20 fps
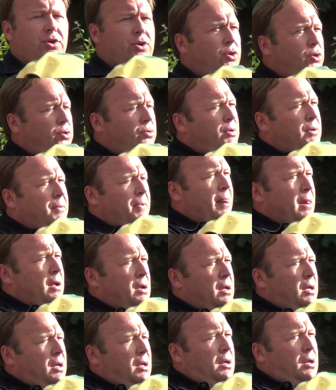to
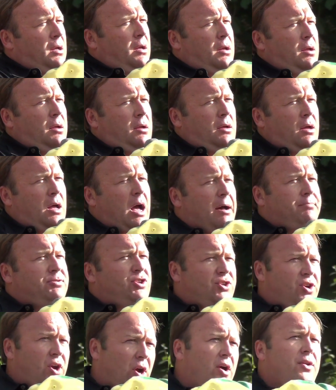
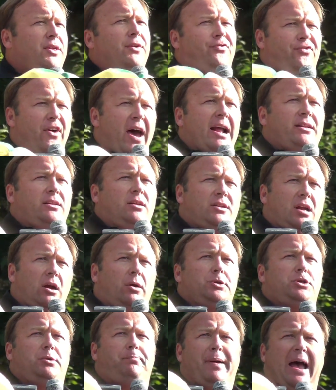obscure the fact that
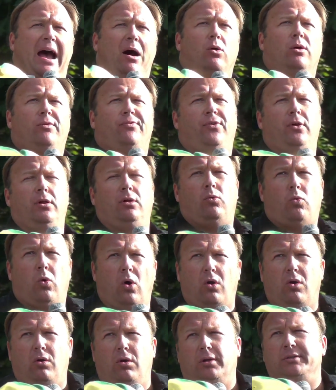there is a powerful
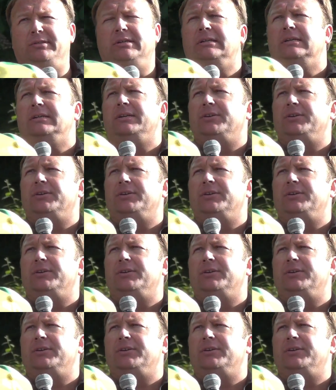world,